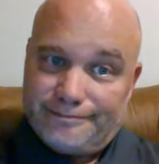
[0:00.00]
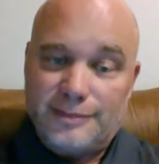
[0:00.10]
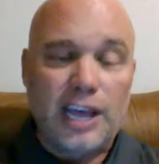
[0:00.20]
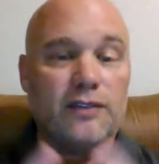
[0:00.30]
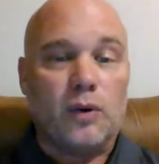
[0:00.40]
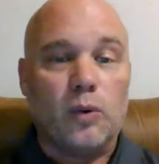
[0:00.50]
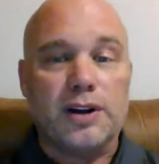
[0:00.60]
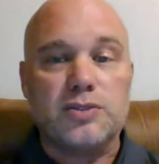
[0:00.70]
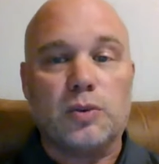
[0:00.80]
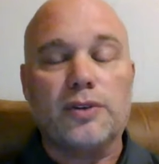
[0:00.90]
Take it for what
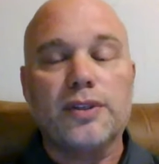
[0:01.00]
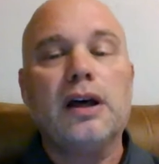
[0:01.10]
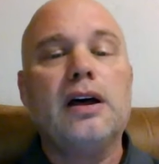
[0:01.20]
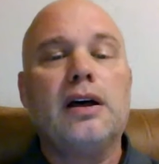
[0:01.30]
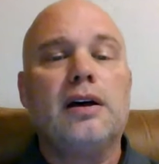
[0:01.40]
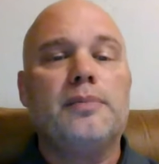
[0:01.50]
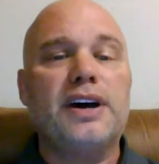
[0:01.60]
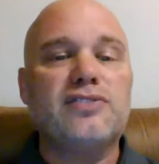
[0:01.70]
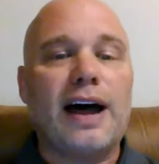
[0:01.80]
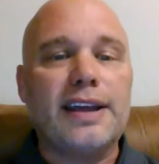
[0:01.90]
it's worth.
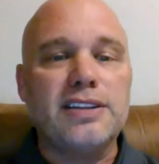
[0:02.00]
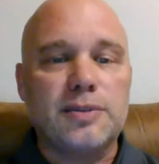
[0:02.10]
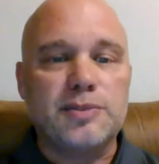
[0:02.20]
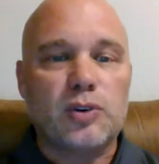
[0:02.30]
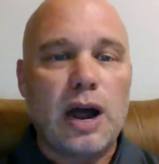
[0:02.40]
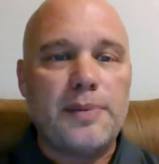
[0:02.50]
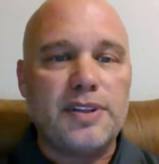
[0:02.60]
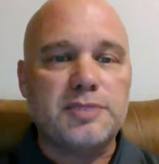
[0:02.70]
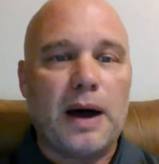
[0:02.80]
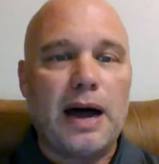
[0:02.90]
Please like and subscribe to
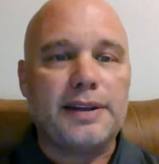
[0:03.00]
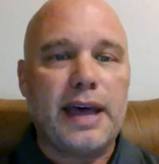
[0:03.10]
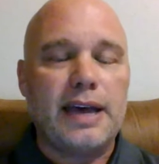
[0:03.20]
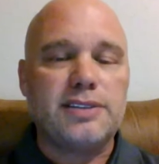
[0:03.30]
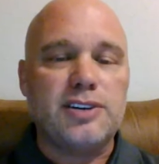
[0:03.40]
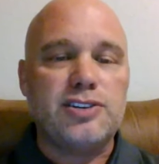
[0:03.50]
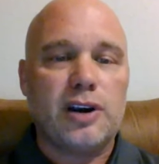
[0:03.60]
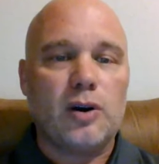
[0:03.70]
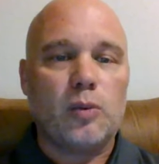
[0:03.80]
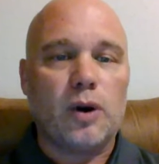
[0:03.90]
this podcast and
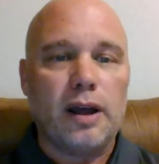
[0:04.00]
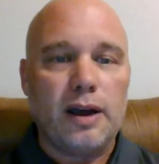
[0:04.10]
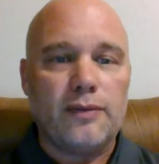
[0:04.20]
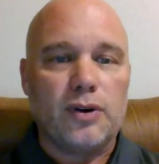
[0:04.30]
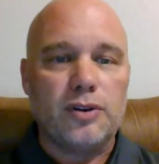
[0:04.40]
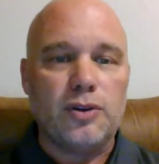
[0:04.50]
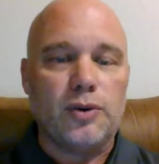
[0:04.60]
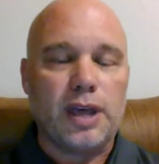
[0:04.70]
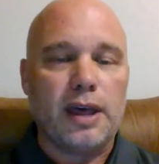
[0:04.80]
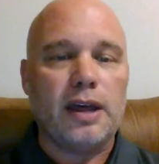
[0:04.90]
share it wherever you
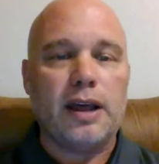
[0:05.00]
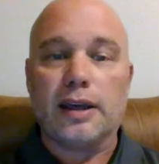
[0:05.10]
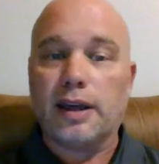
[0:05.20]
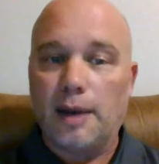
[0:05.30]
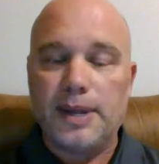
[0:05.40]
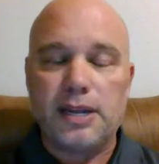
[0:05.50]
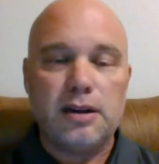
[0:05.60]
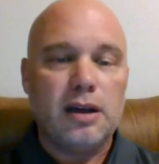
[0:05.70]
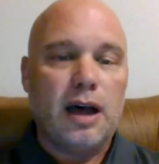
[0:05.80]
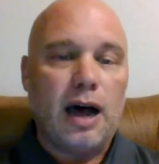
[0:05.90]
can and comment.
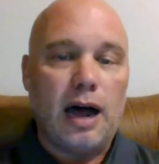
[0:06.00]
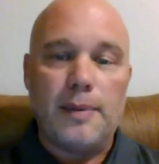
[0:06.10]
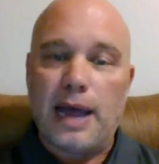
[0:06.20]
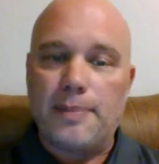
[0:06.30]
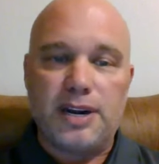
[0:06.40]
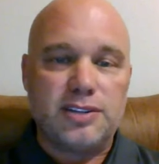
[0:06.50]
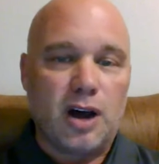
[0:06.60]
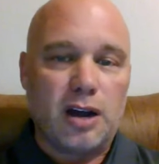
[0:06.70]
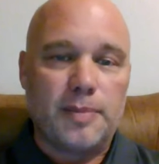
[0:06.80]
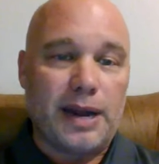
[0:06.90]
I'm happy to
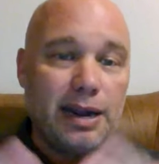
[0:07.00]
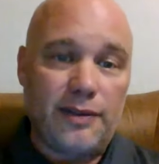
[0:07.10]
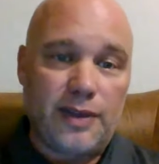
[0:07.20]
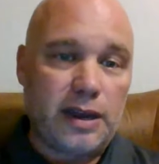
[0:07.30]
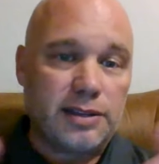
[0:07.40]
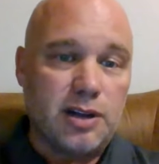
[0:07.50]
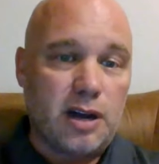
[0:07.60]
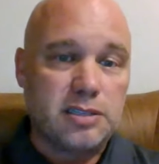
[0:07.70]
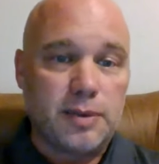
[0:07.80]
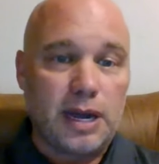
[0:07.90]
talk about anything I
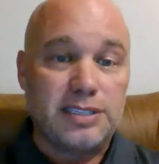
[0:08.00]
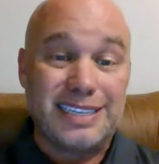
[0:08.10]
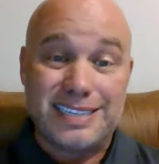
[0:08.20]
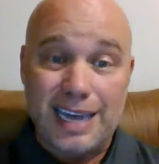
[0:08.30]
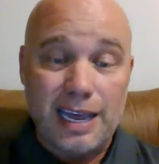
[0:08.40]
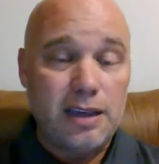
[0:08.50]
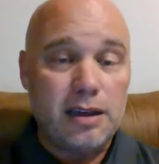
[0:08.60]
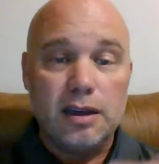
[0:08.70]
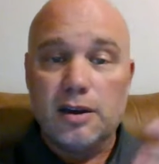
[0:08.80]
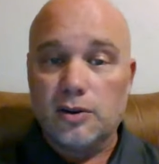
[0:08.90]
talked about today,
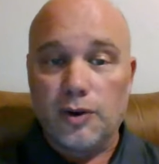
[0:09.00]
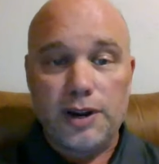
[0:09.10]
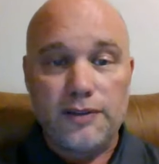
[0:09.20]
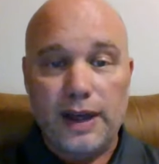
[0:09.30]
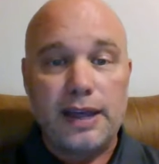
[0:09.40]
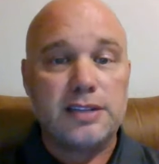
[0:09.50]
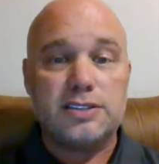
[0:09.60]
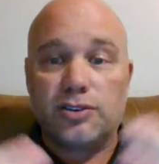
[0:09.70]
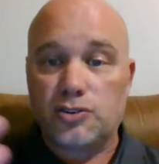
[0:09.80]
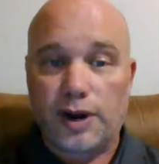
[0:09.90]
Greedy Vance,
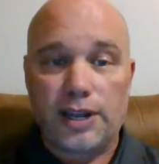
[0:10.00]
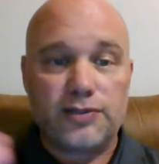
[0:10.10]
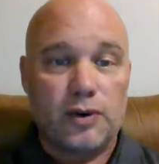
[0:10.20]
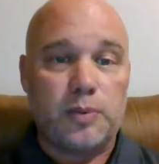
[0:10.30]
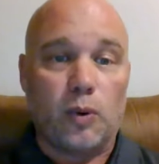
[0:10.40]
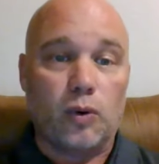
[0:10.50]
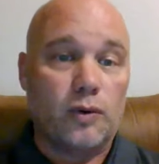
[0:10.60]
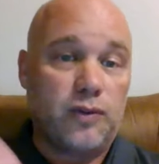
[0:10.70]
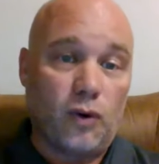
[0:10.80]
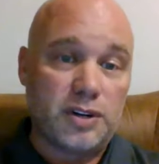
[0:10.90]
the transfer portal,
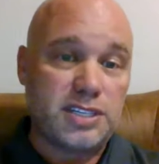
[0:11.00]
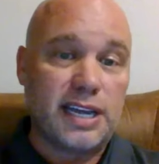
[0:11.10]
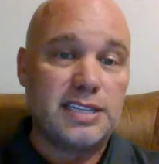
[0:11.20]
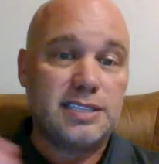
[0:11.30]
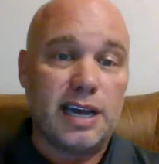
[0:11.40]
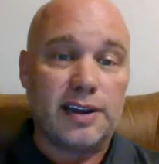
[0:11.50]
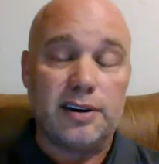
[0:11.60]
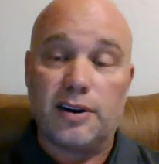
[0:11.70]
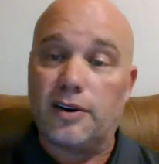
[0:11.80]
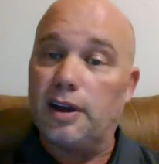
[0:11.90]
Florida State
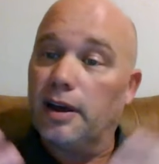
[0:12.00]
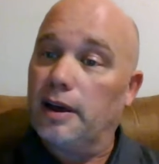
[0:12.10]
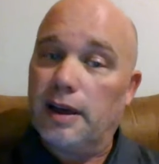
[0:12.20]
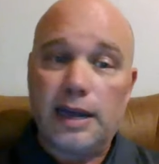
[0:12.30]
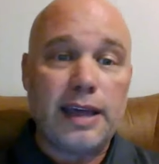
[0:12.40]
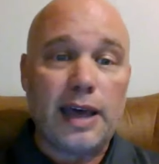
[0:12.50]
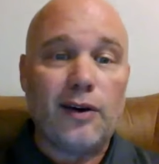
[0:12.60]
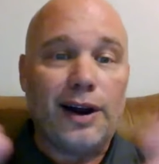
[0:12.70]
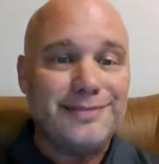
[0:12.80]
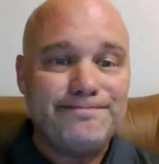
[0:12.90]
secondary, and
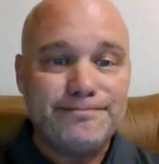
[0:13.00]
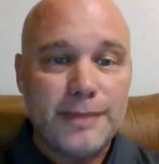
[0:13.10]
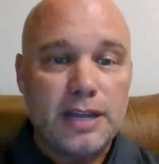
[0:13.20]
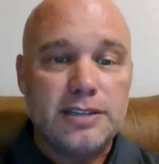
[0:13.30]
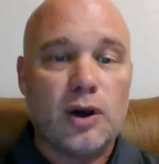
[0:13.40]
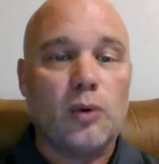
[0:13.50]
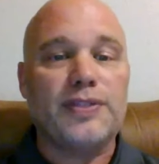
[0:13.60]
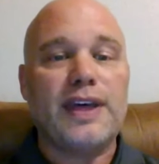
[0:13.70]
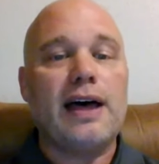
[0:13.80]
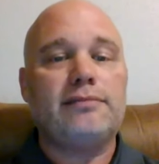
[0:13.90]
Gator Hating. So with
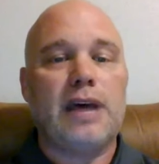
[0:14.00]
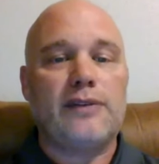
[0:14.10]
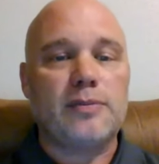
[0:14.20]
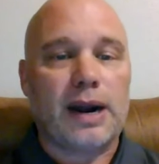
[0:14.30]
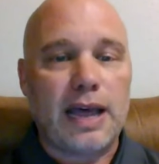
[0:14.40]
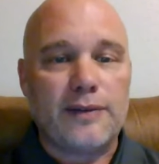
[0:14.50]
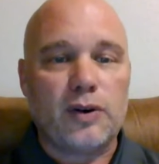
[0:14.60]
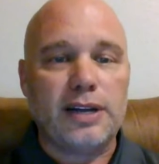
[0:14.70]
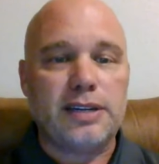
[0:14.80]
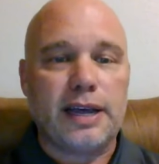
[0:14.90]
that, everybody have a
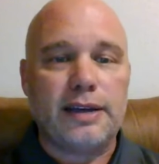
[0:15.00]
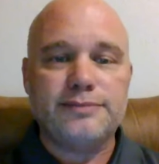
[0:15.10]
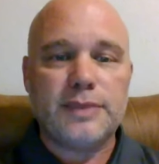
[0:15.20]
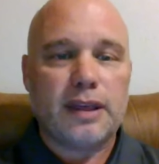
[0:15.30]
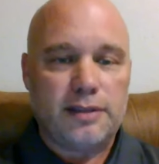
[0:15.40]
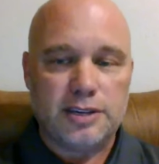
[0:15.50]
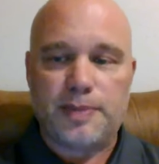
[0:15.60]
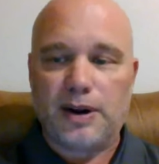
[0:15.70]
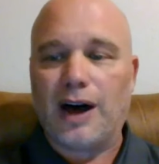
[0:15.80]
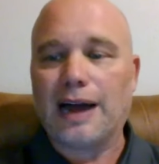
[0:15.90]
great day. This has
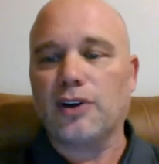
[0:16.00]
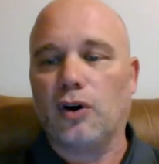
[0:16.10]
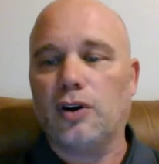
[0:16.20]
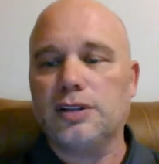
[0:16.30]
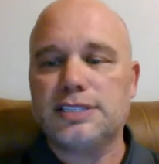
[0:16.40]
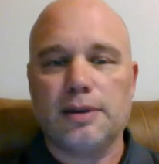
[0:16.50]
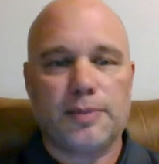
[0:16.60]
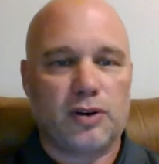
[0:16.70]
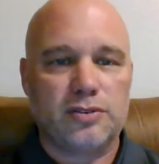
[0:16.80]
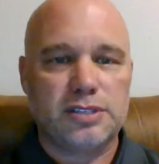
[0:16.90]
been Locked On
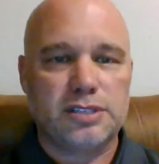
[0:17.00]
Seminoles.